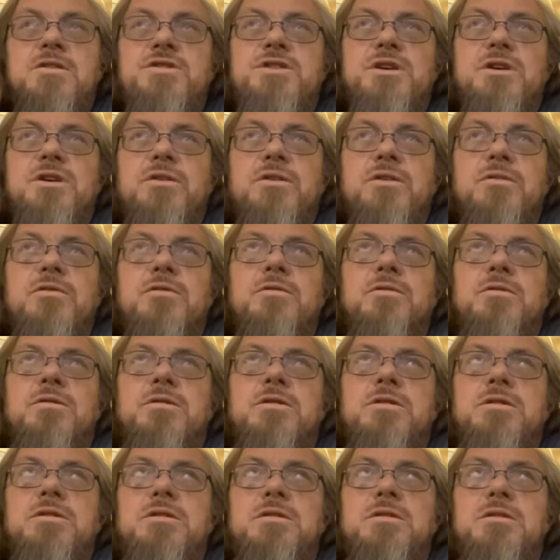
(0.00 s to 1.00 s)
So
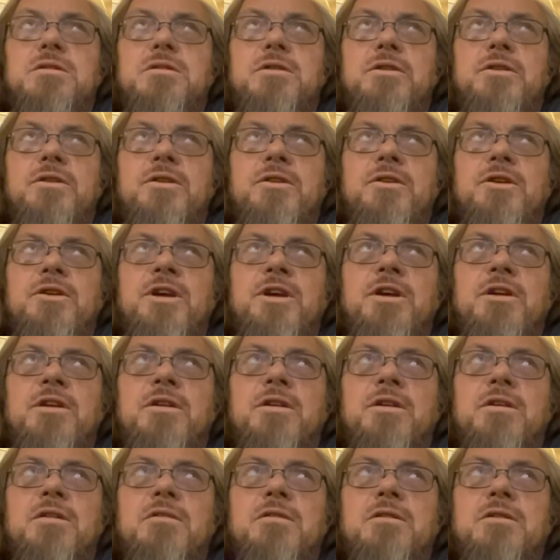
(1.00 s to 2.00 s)
you
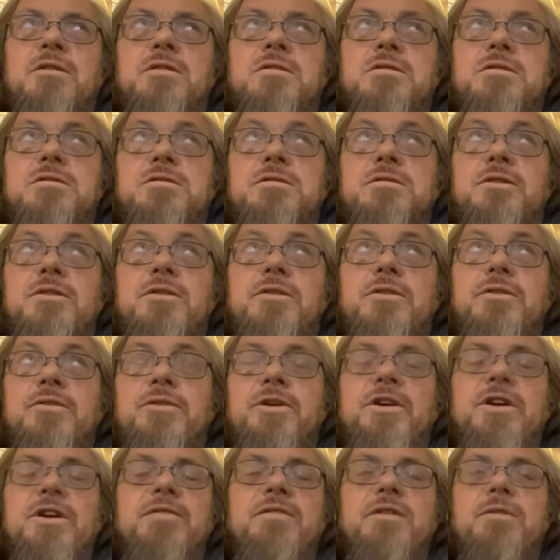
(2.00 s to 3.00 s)
get
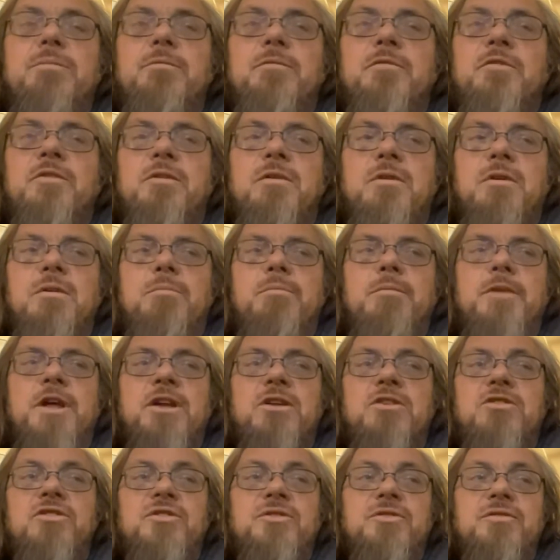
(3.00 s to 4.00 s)
three different
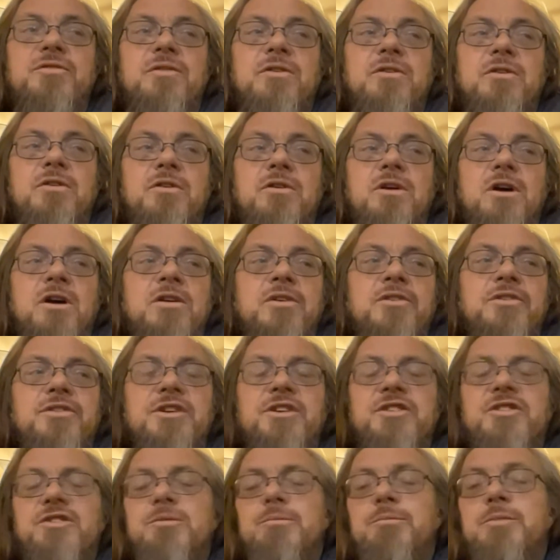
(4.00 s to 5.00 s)
medals for all
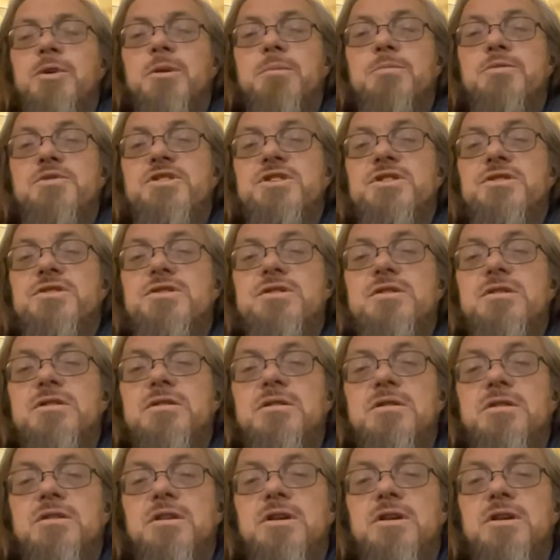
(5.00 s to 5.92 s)
intents and purposes.